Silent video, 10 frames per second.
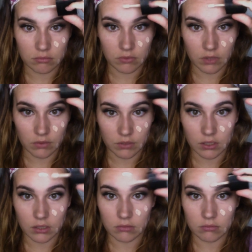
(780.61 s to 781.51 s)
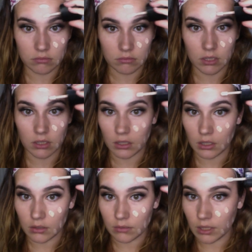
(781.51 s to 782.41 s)
never seen anything
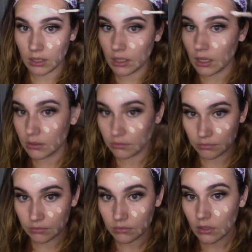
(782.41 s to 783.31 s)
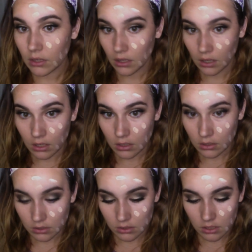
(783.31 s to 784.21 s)
like that.
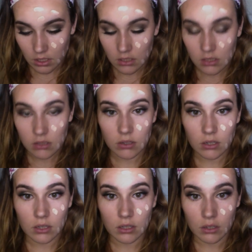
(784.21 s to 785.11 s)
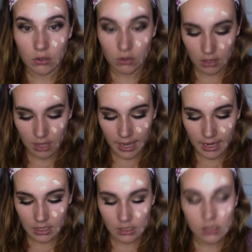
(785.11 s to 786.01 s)
Does look a little
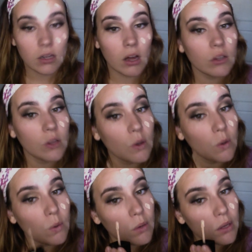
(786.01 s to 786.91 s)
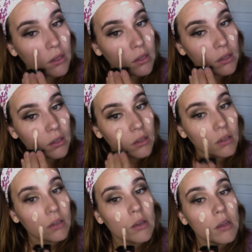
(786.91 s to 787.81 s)
light, although
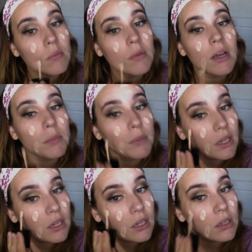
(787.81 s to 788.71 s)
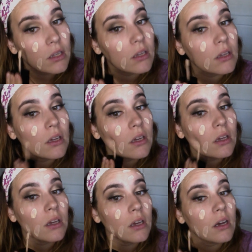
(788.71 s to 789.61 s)
it might be.
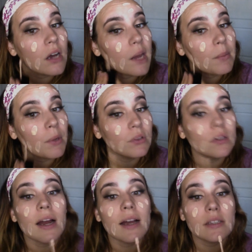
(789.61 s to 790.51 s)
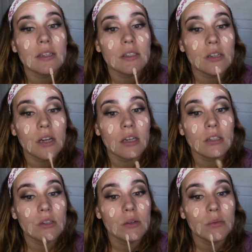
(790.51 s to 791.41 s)
I mowed the grass yesterday,
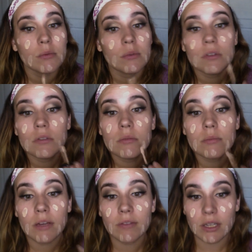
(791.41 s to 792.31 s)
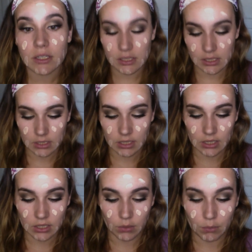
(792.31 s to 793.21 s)
so my face did get a
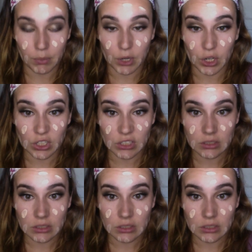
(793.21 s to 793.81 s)
little burned,